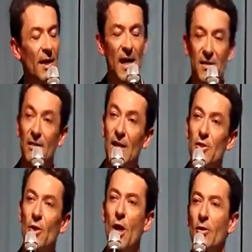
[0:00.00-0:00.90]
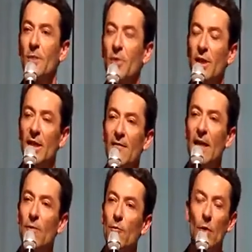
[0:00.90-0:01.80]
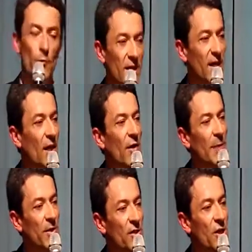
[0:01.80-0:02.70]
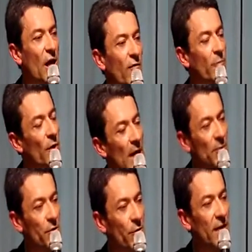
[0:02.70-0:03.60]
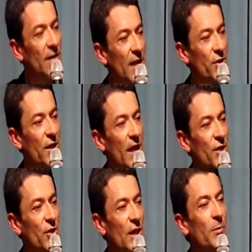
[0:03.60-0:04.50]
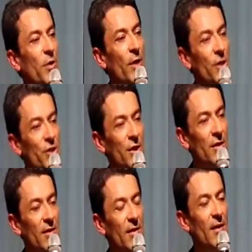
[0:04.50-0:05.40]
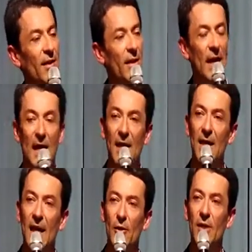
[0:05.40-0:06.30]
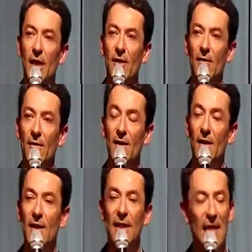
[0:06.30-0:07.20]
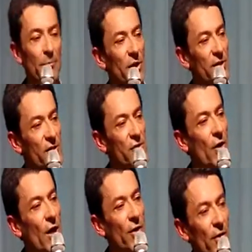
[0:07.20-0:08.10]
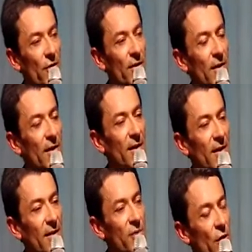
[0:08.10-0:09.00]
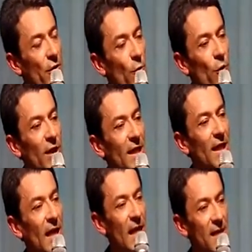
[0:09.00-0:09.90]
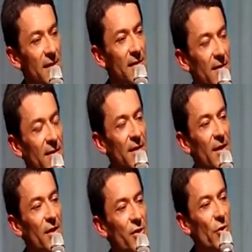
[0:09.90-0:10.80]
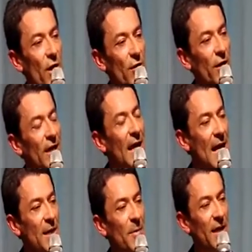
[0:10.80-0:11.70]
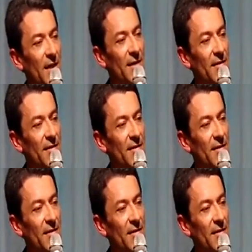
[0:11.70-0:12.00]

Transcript: I, I strongly believe that when we are able to solve problems related to education, immigration, and healthcare, that that builds a stronger, stronger working class, stronger economy,